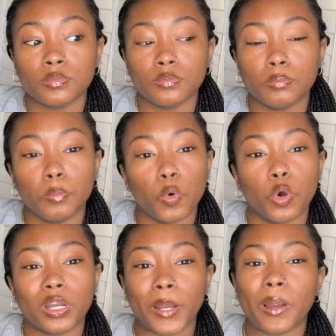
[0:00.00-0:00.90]

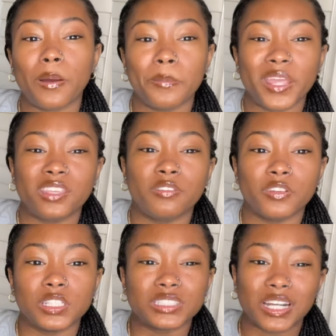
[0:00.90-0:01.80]
more. They probably make you
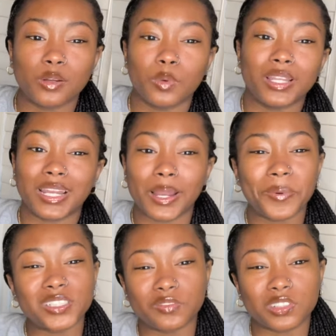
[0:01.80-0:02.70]
feel a certain way that that
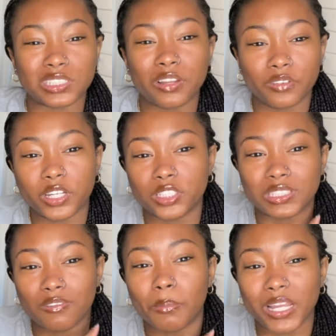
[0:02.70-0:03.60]
person for seven years
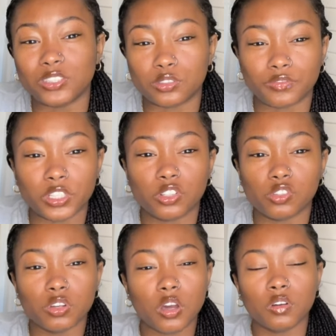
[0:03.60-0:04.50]
never made you feel, you
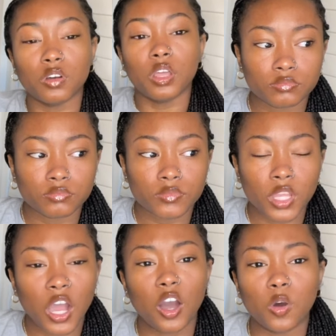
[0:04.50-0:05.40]
know?
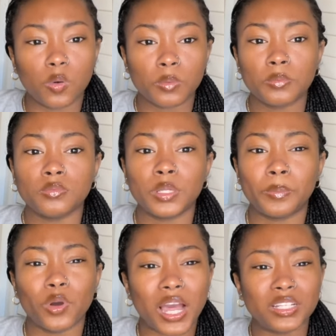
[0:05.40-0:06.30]
Oh, the
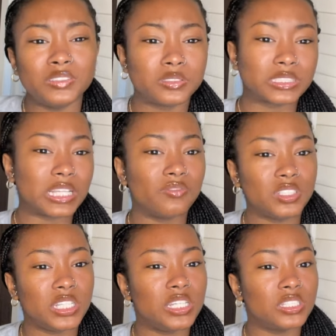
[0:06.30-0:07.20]
boy I knew from seven
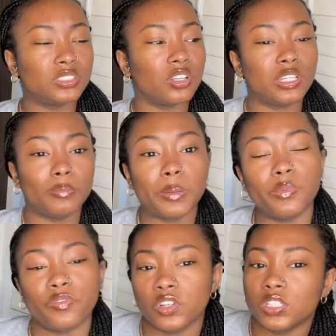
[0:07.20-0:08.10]
years don't even make me
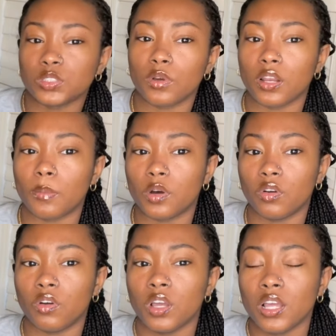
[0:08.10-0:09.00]
feel this way no more.
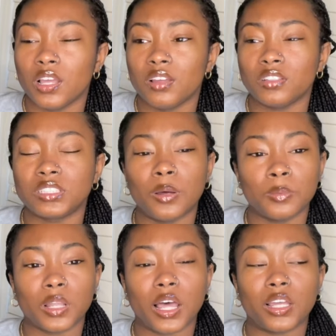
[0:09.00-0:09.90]
Some,
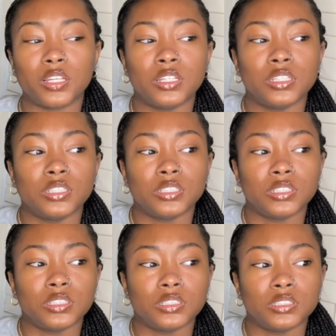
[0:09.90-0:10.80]
like,
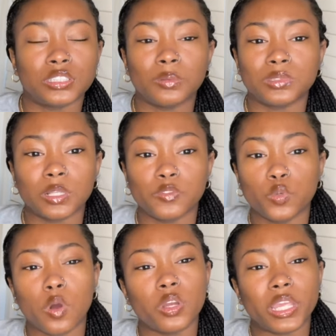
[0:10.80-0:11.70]
some stuff you
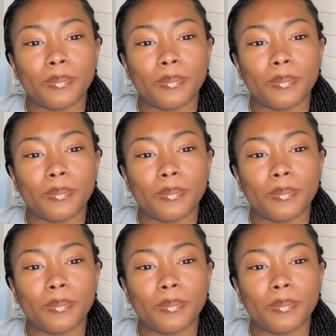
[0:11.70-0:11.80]
won't get